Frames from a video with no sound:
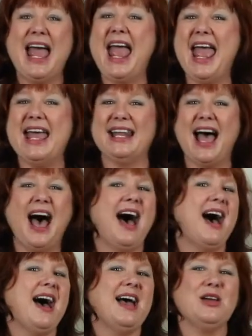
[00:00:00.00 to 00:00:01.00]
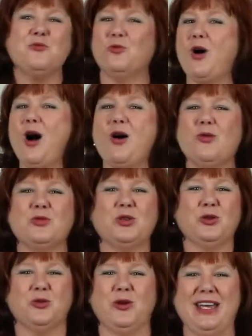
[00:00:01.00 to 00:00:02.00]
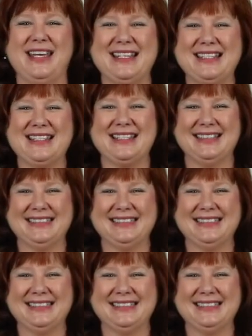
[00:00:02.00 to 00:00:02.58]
and I won't quit.